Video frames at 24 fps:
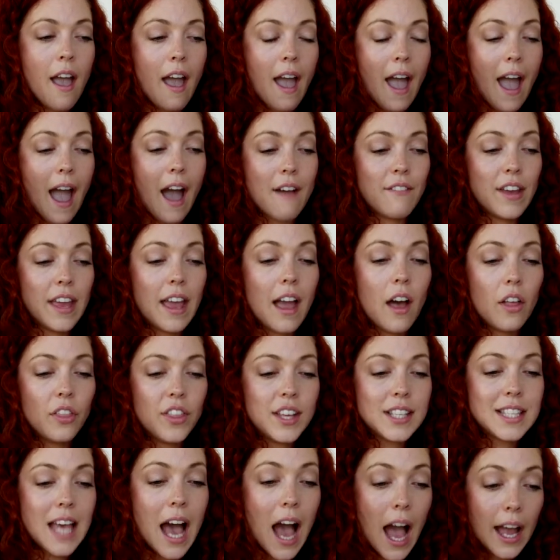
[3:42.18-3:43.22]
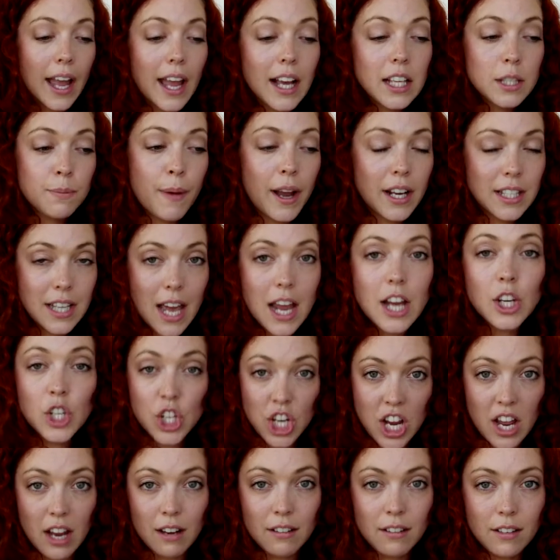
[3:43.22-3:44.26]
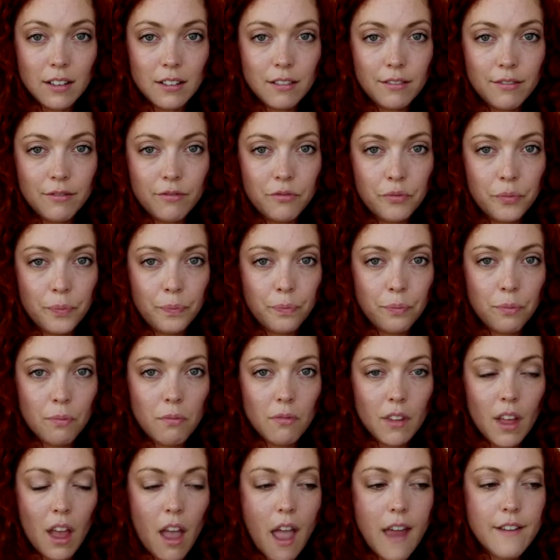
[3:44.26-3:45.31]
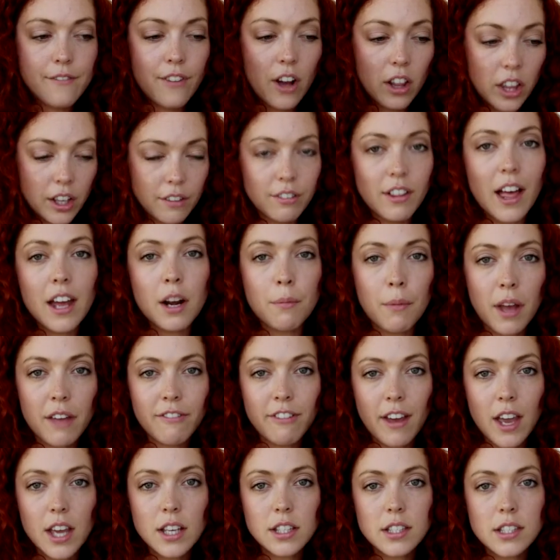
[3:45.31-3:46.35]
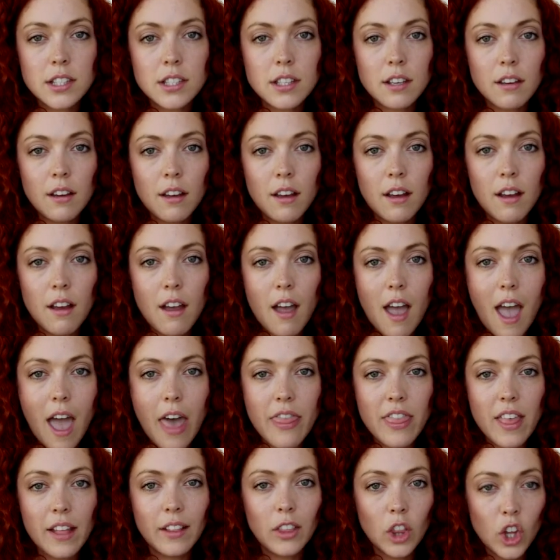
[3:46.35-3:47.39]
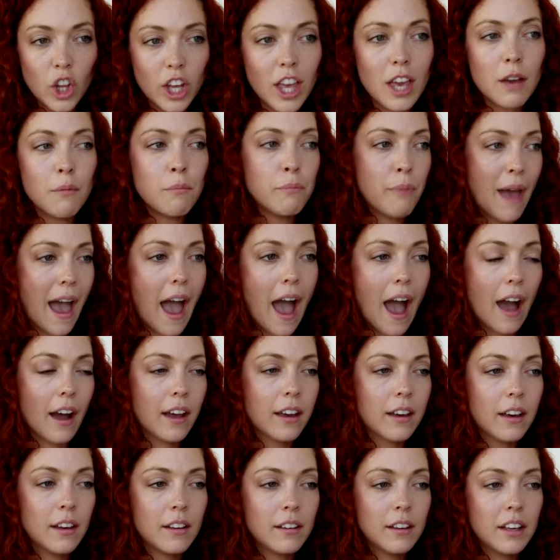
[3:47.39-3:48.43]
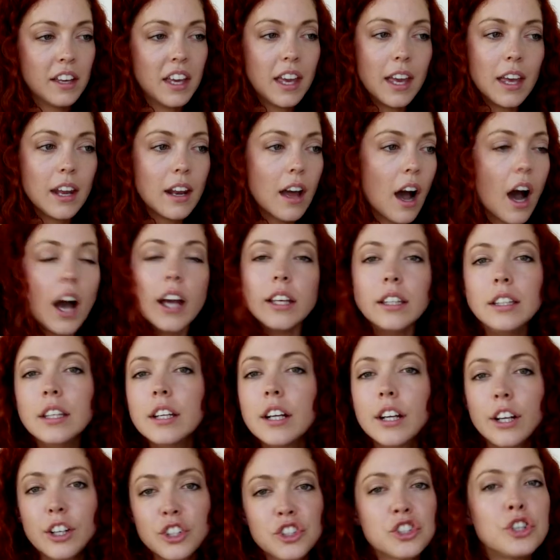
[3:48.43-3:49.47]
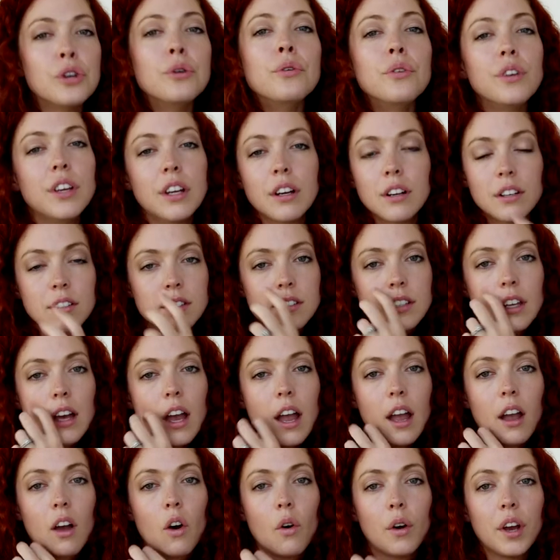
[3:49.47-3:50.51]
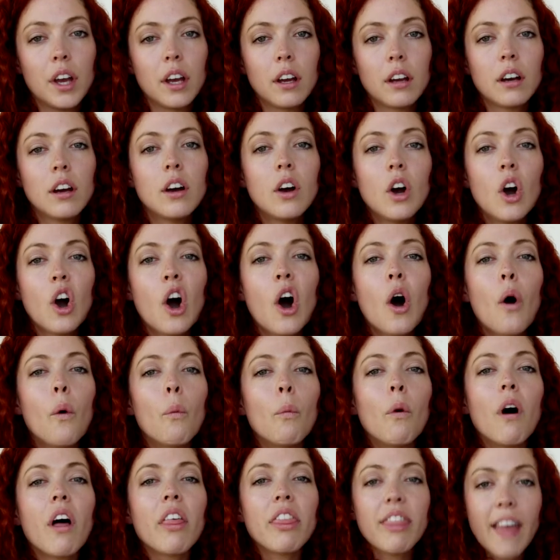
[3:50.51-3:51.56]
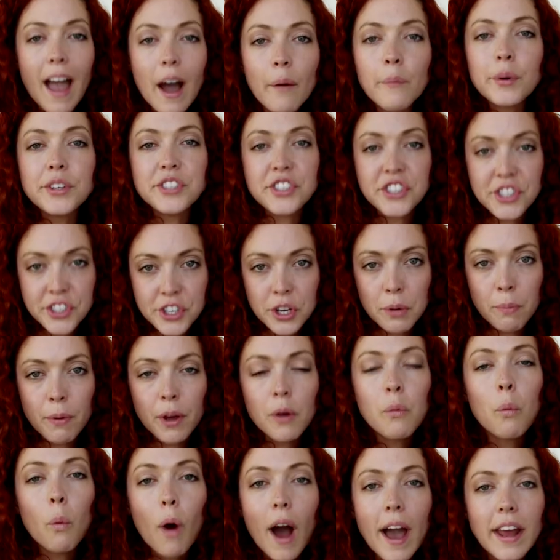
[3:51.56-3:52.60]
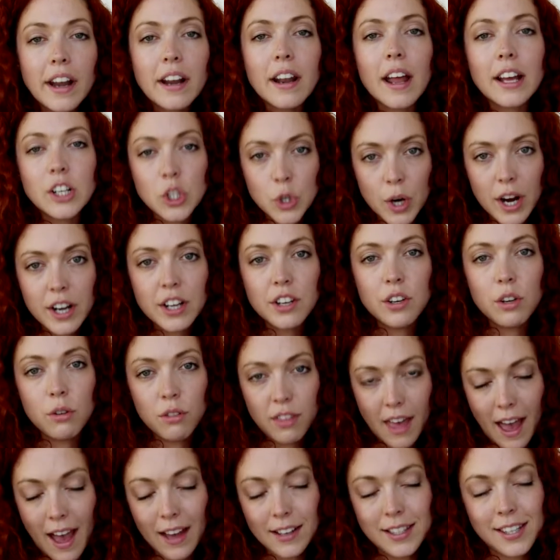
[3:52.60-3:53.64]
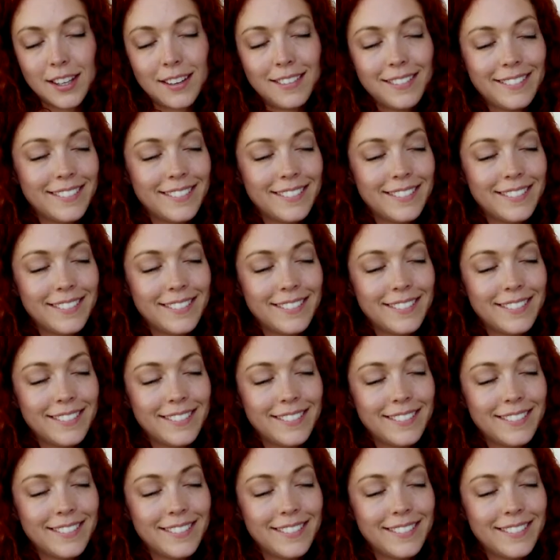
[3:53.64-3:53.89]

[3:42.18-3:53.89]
having held this high expectation and falling flat on my face, and then looking back in a year, 2 years, and going, well, that was stupid. Why did I try to do that?